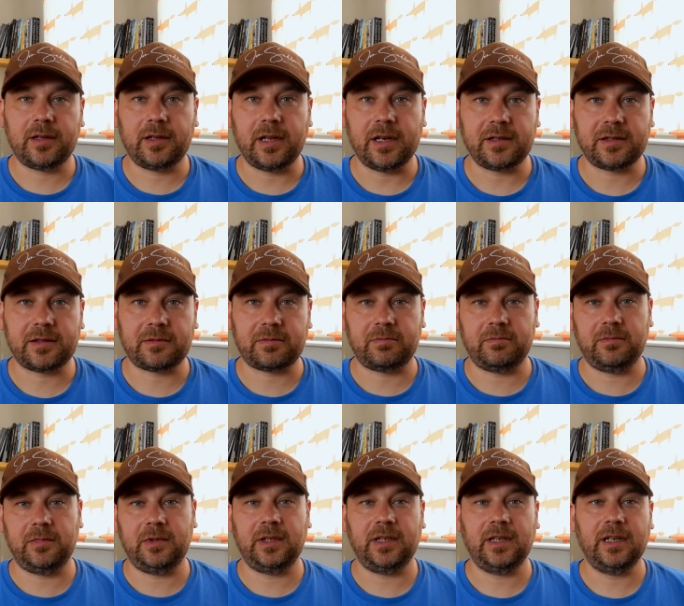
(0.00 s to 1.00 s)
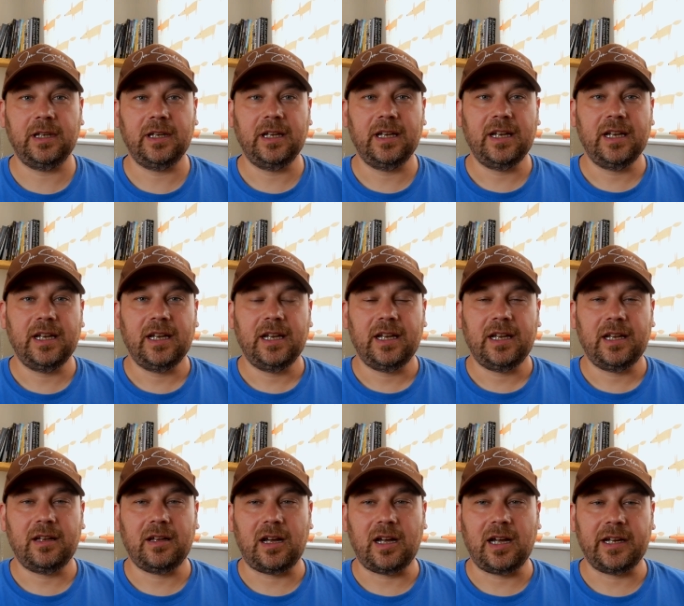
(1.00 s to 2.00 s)
This,
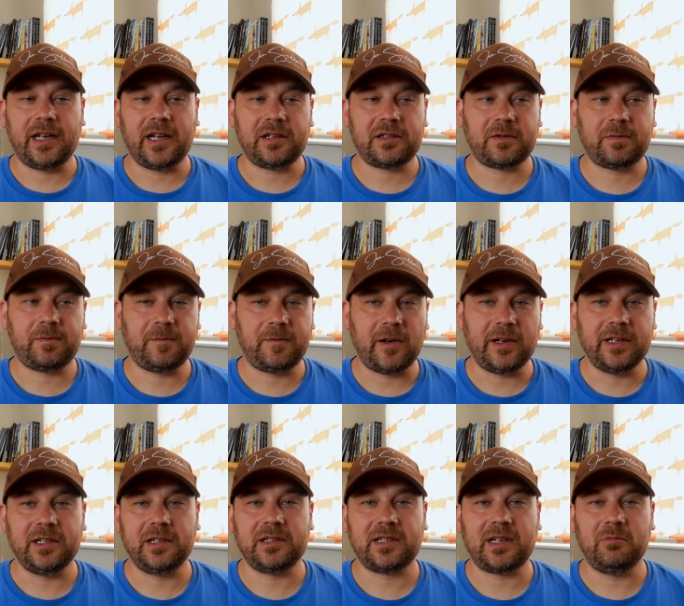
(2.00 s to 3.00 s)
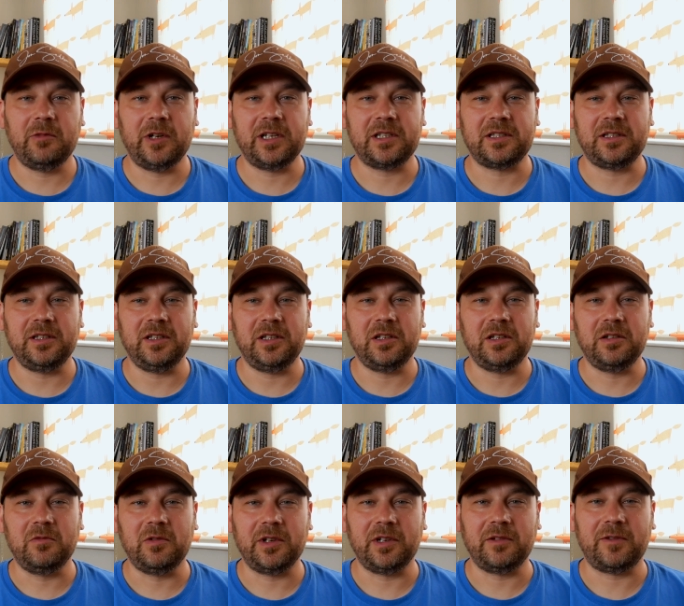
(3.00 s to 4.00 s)
I guess, finding somewhere that you
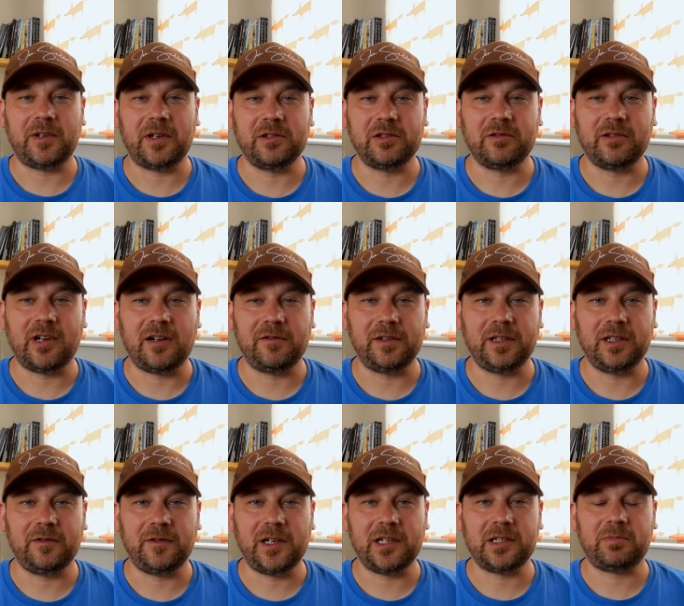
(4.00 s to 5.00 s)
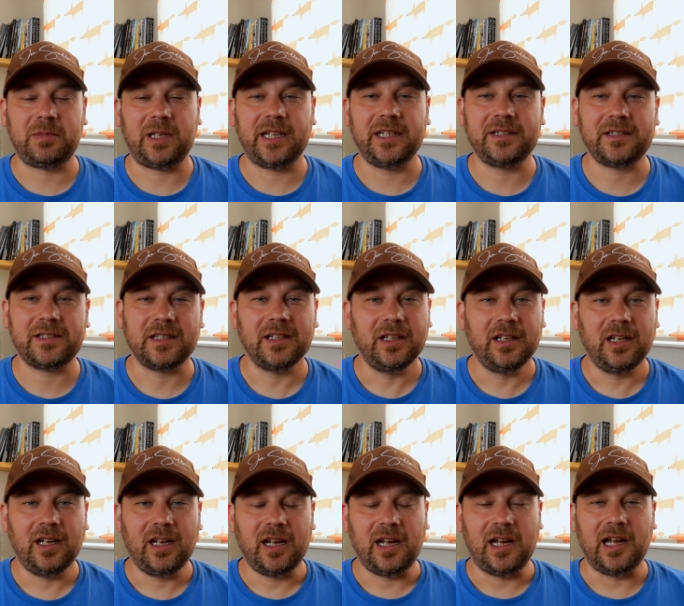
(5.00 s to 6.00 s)
want to photograph in the first place
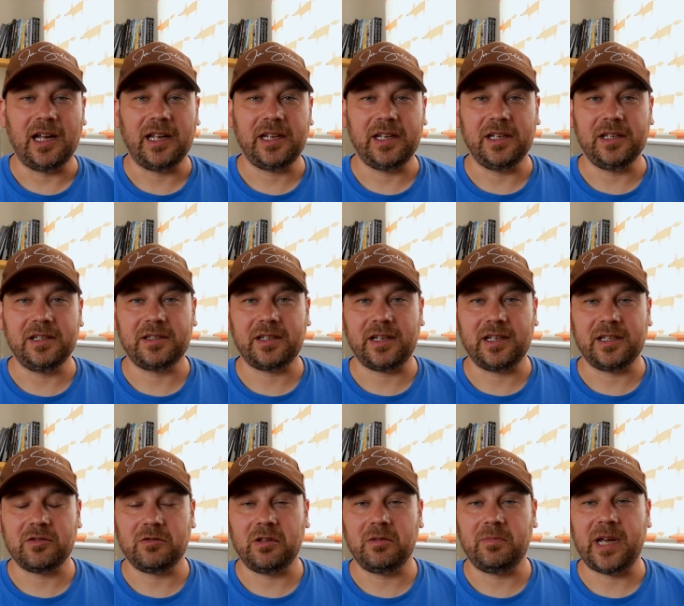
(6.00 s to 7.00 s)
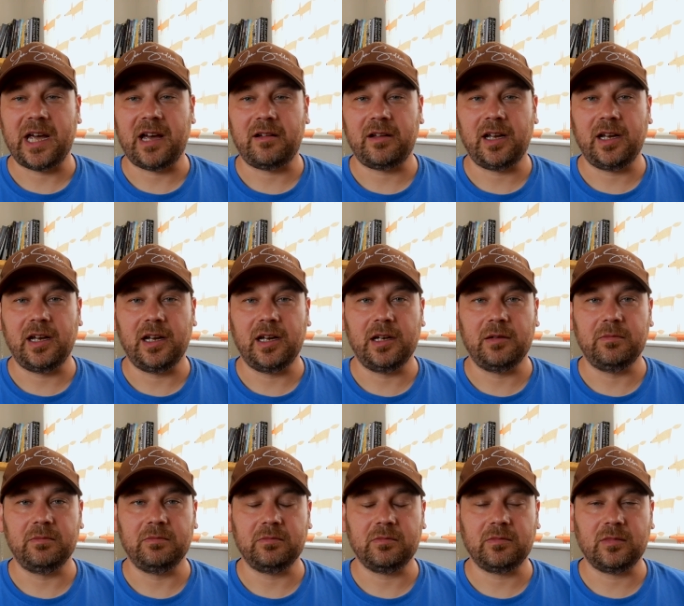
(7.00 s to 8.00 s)
is all about
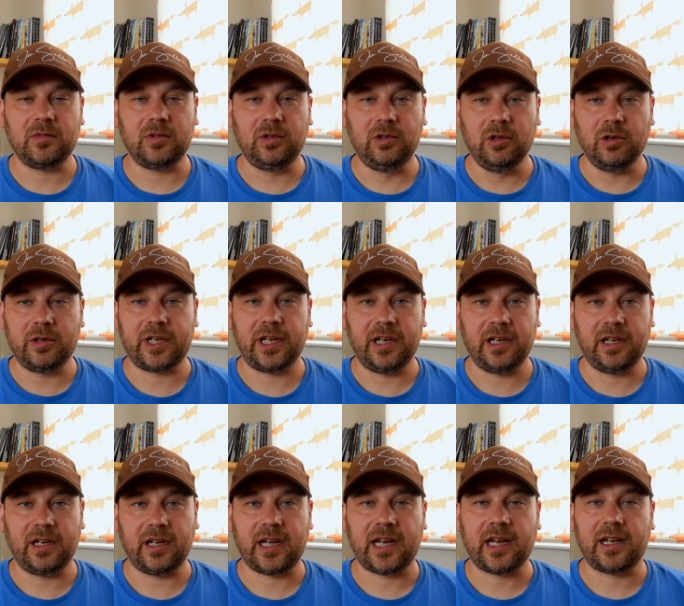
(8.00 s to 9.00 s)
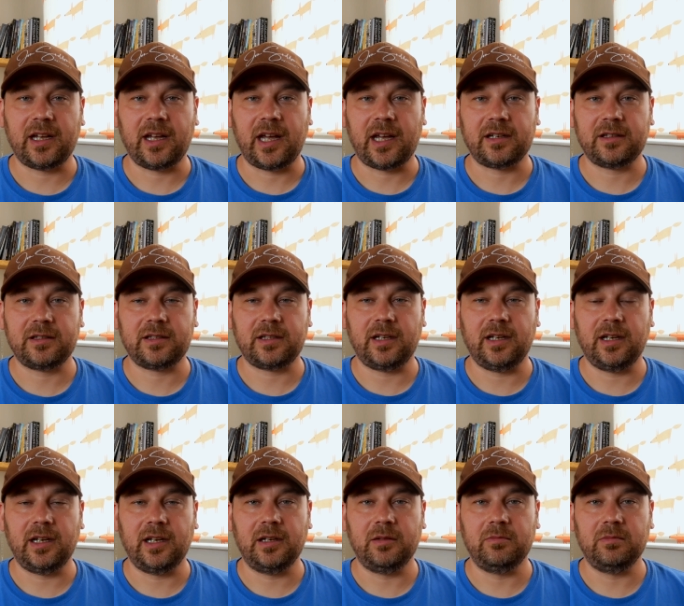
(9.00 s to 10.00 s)
looking at
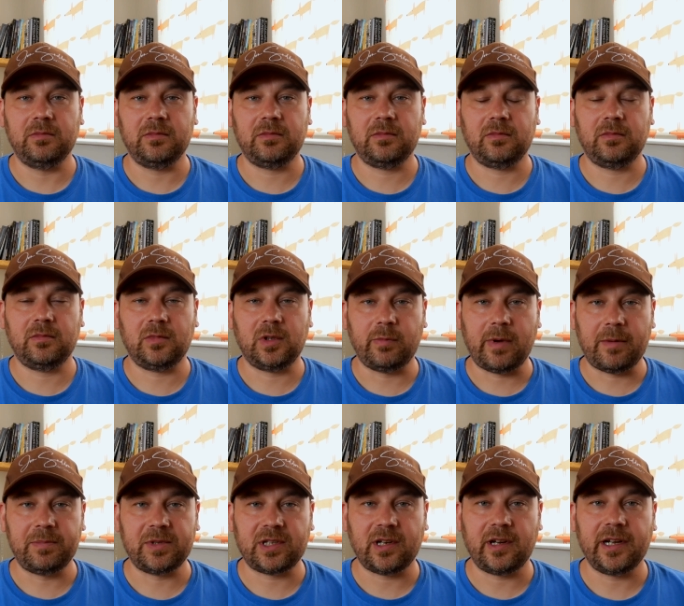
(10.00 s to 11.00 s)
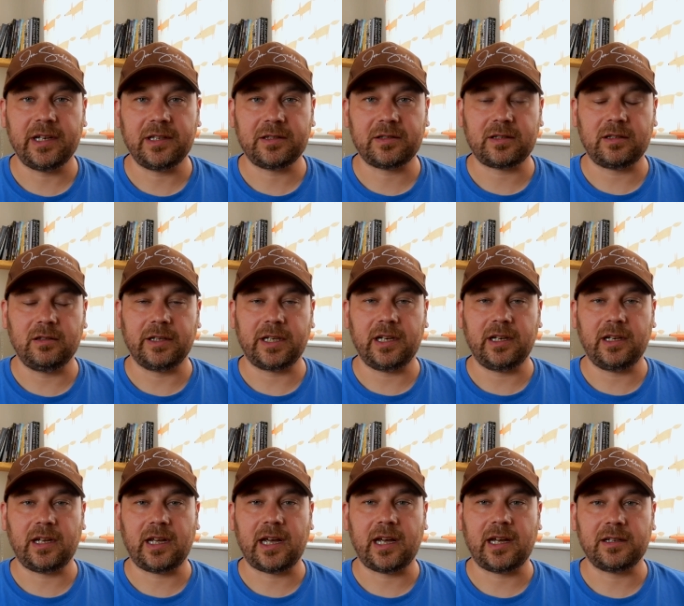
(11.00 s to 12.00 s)
the websites, looking
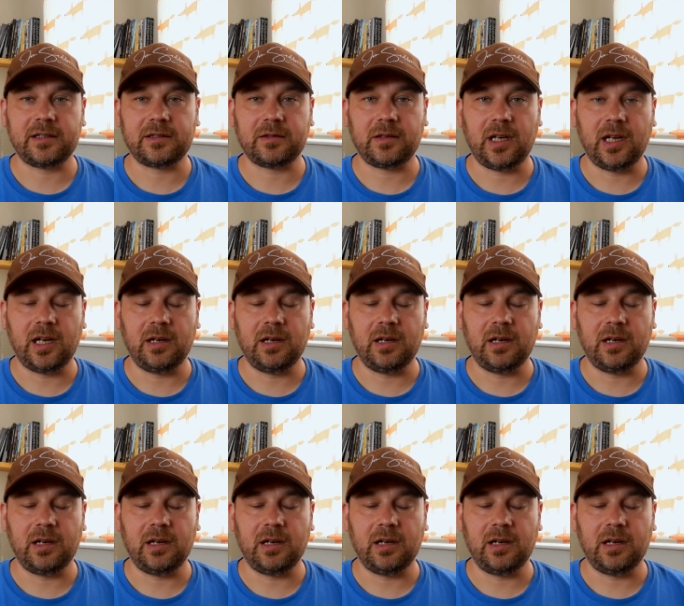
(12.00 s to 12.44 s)
at